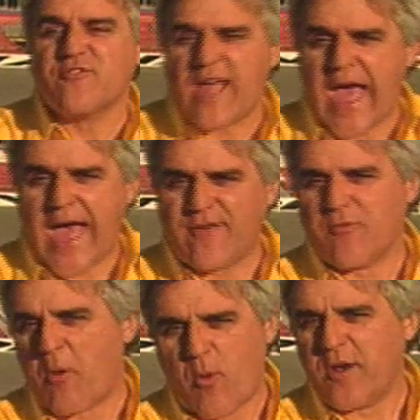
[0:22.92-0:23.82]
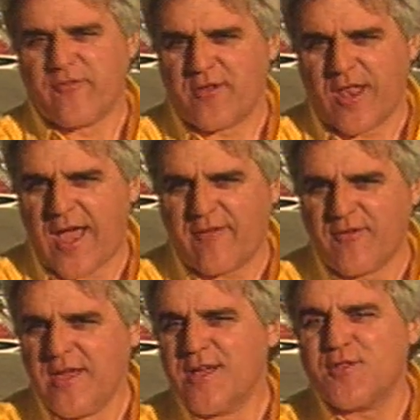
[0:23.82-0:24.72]
dad from A Wonderful Life,
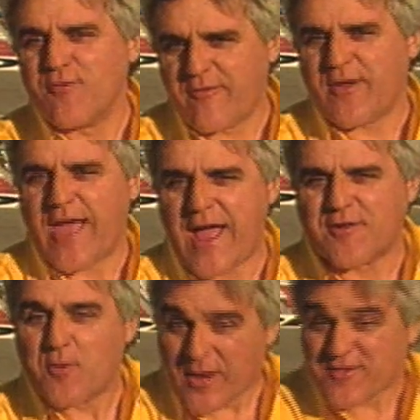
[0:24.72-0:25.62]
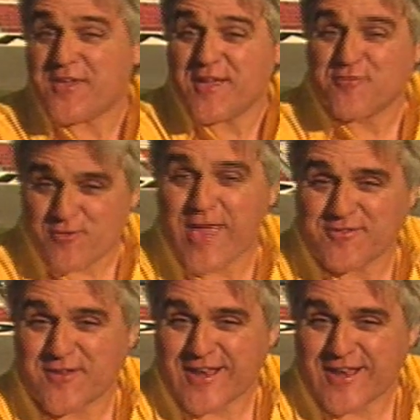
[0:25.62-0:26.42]
terrific actor. Well, his kid's racing